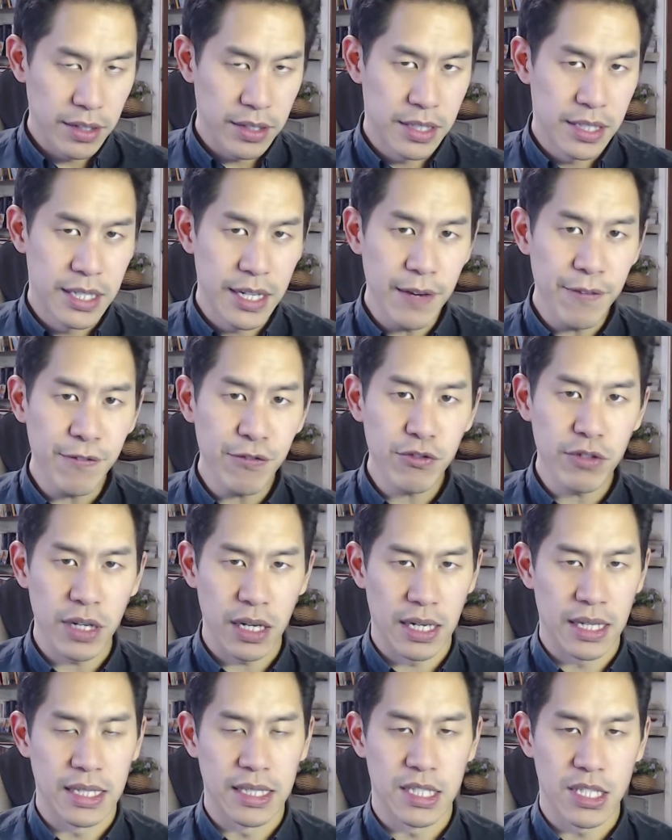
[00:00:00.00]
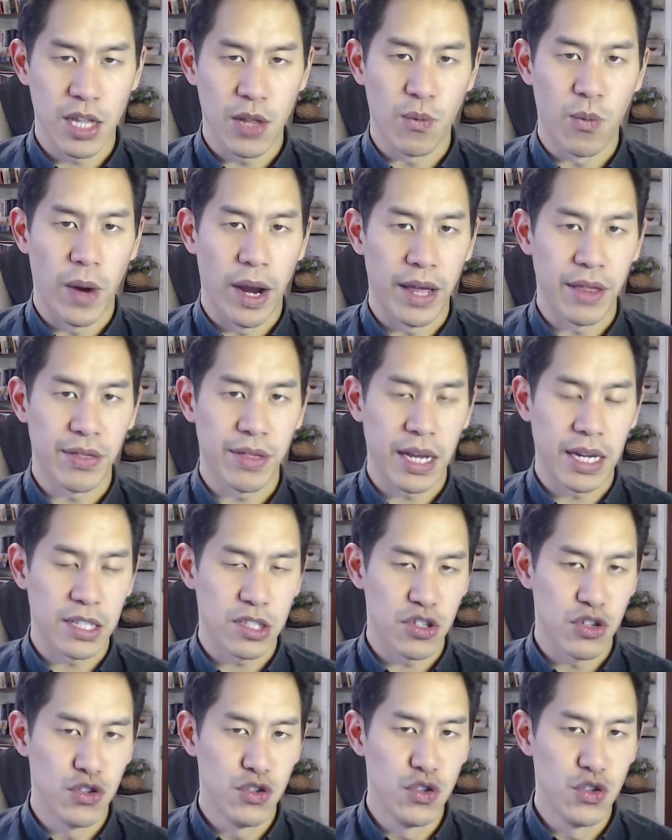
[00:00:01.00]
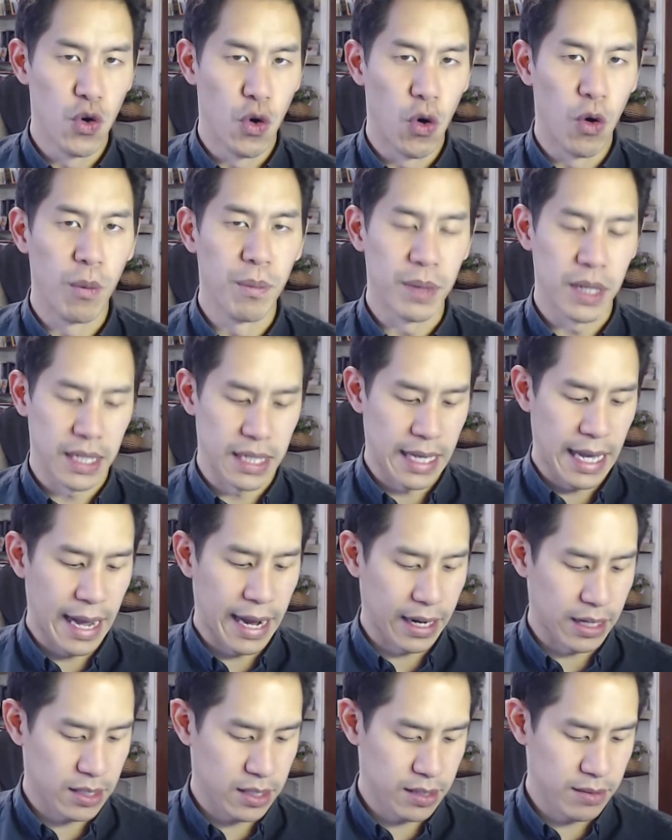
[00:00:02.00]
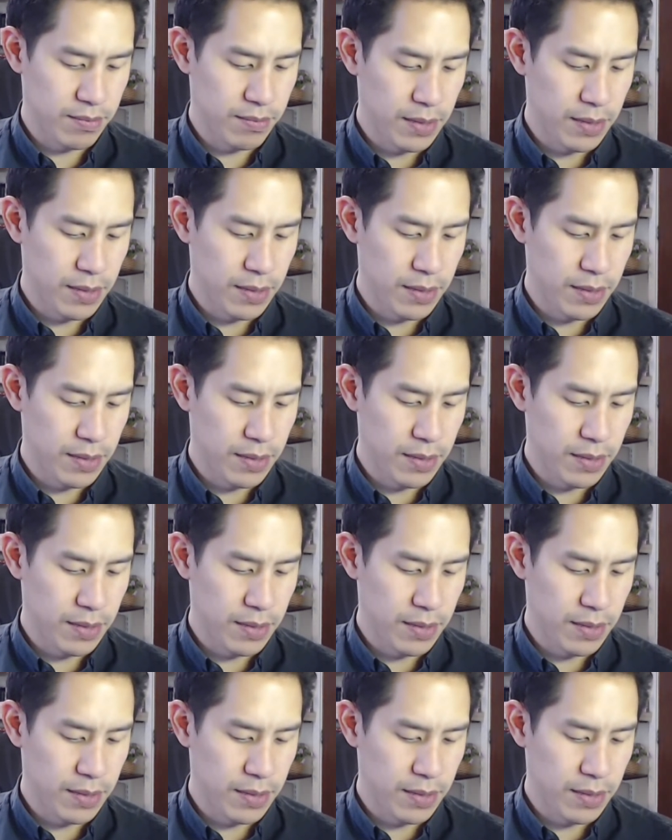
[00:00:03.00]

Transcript: differently to the way things normally act.